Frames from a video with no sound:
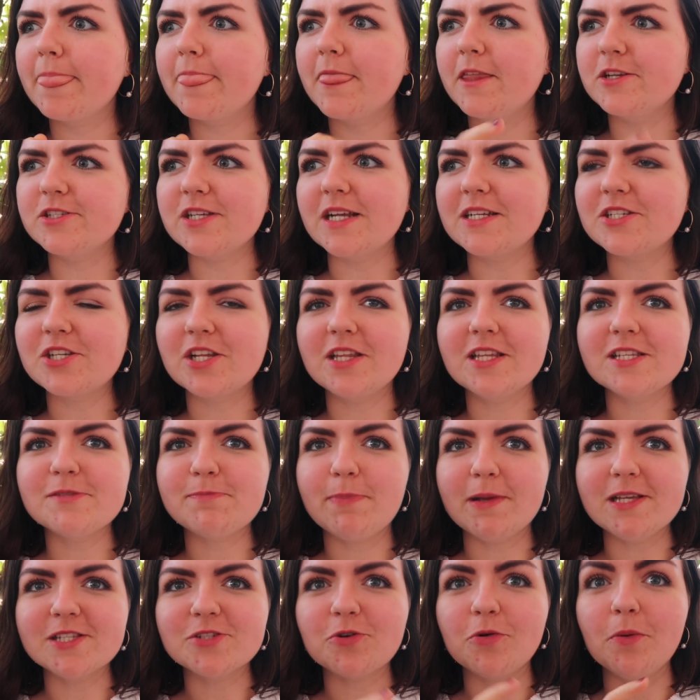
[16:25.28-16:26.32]
there's actually this
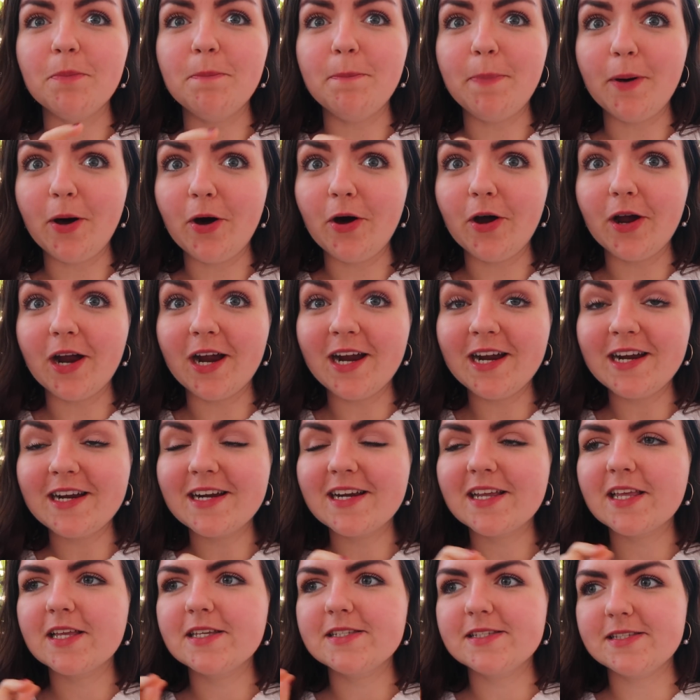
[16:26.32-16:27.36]
place called Bar
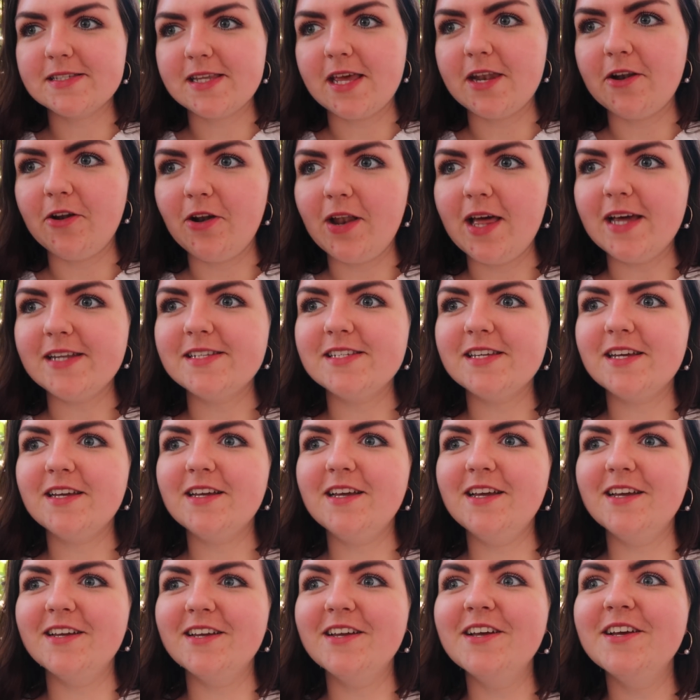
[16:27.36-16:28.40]
Senoleta,
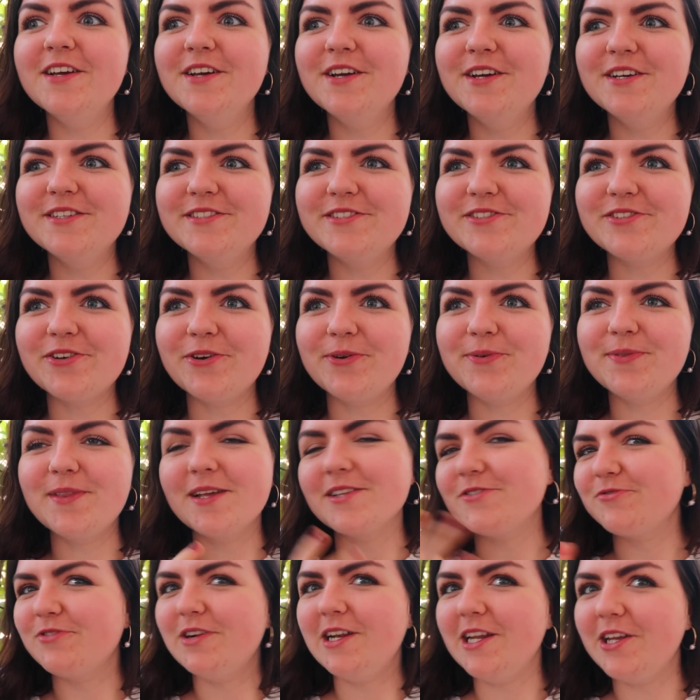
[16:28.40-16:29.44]
so
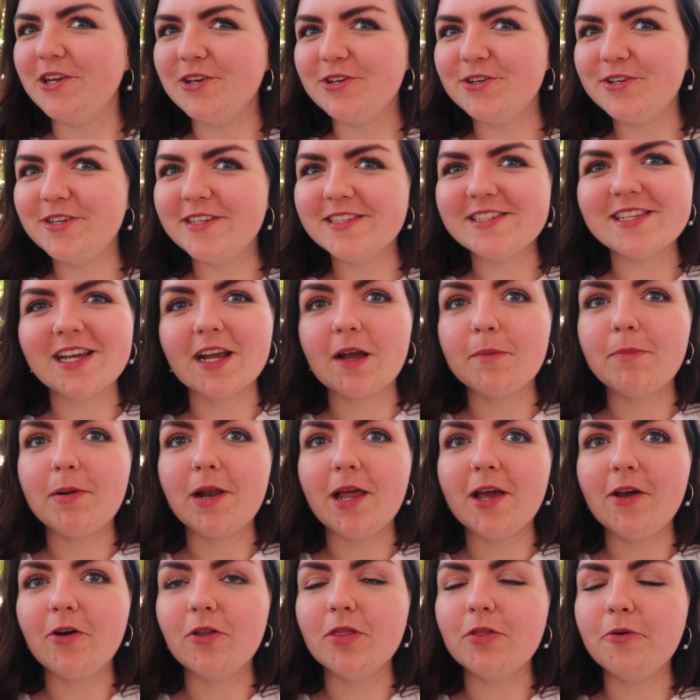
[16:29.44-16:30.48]
that's really cool. It's like a
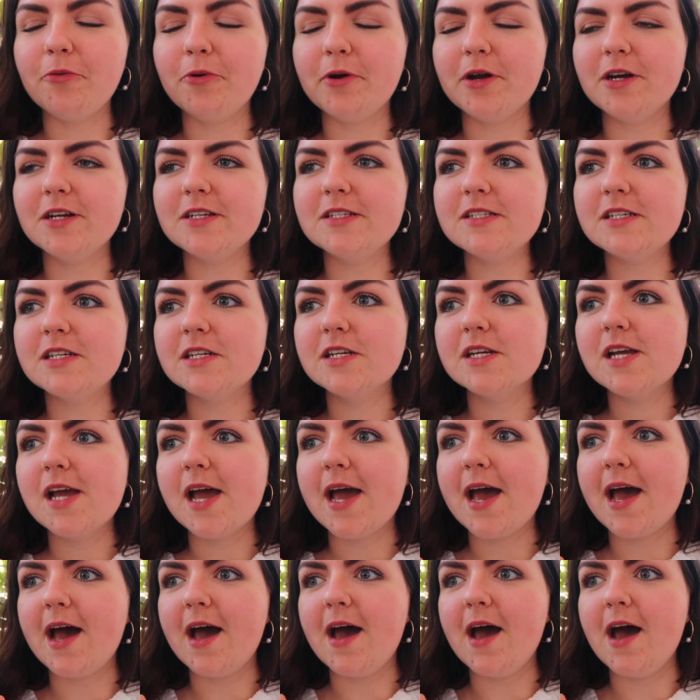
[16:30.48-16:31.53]
play on the word.
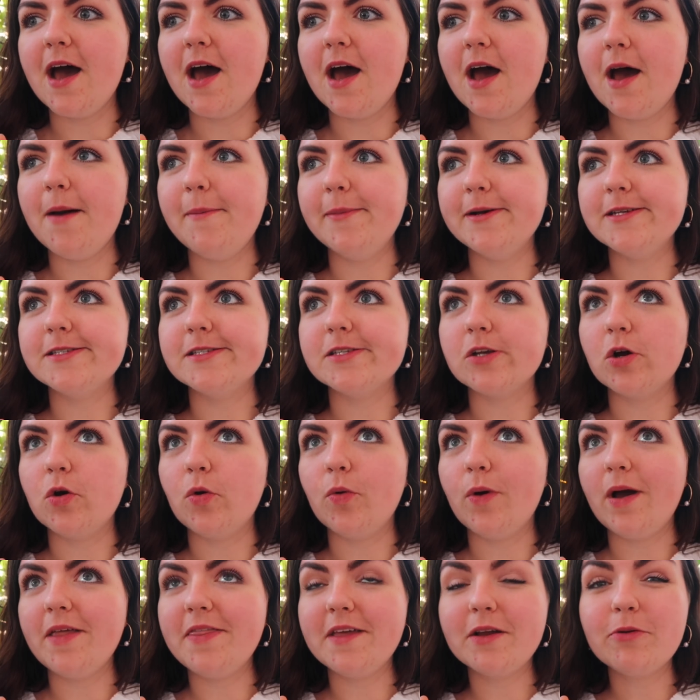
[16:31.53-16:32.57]

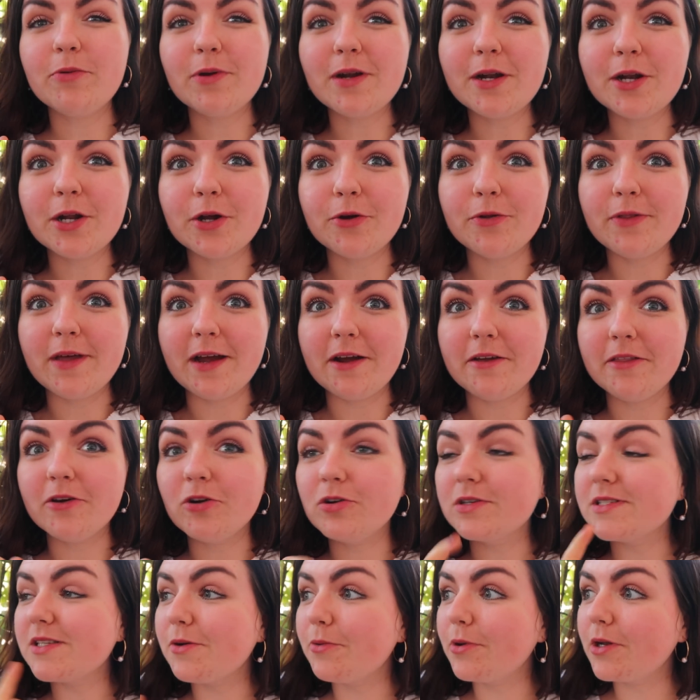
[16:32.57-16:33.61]
So I think we're gonna go there
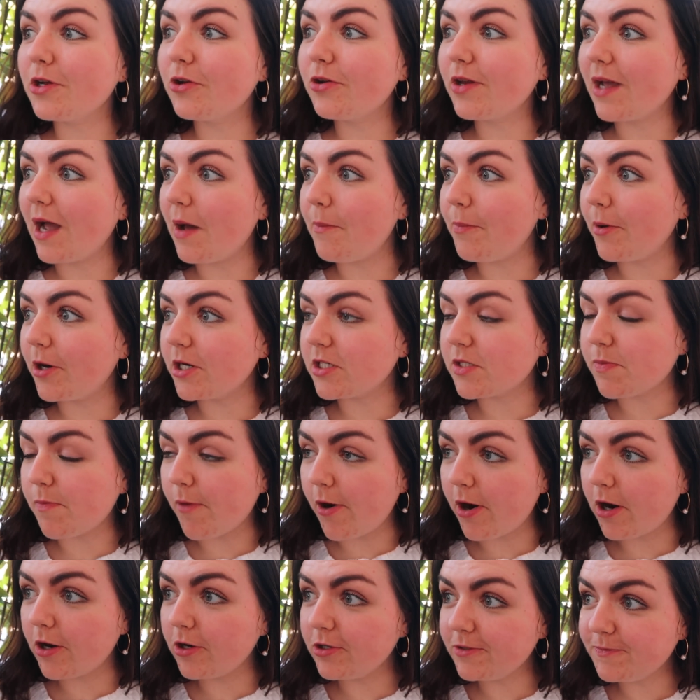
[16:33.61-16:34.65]
though, because I want to go to Cat Bar
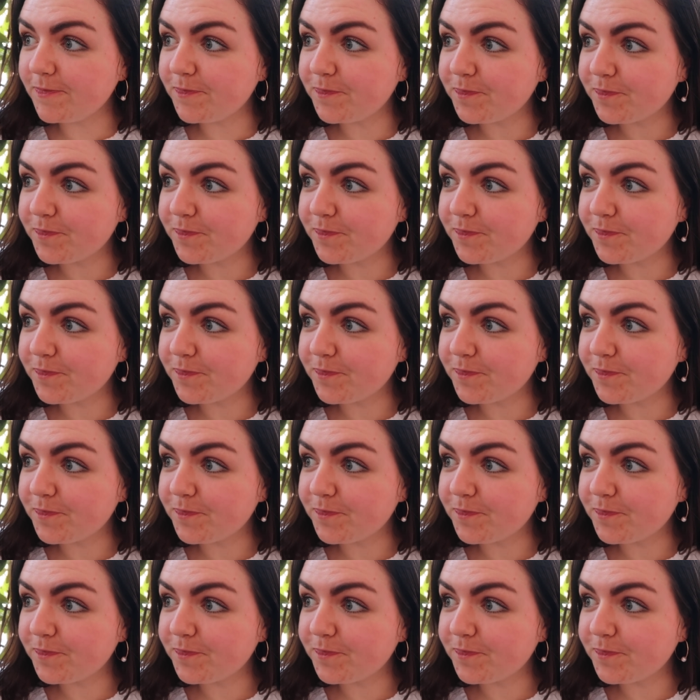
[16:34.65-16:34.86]
tomorrow.